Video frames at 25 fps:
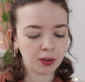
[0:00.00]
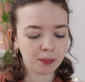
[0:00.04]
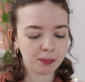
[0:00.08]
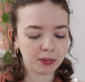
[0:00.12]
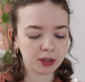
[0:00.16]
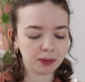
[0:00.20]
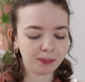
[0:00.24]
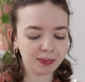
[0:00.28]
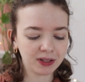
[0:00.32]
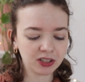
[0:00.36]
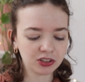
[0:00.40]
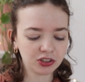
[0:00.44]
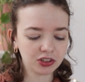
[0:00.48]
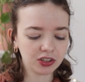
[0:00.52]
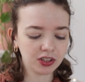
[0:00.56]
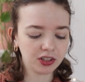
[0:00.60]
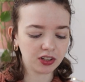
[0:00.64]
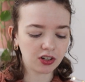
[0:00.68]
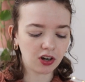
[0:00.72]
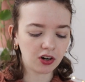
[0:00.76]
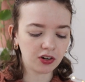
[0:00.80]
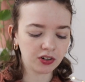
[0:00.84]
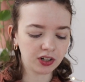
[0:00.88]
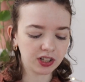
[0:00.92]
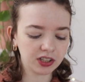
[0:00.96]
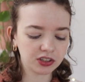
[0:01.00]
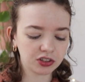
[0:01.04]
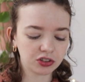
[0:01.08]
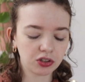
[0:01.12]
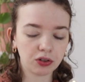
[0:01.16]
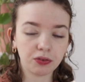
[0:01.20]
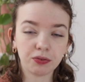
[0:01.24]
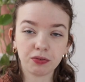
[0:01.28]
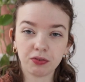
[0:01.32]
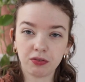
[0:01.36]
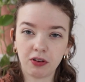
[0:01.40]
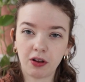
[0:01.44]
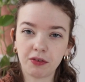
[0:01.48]
But because the yarn is so
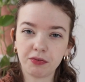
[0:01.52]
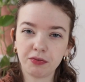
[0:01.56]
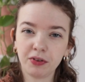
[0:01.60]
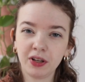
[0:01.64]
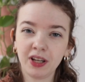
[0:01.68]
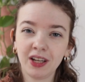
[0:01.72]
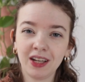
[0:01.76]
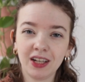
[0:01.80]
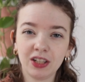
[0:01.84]
fluffy,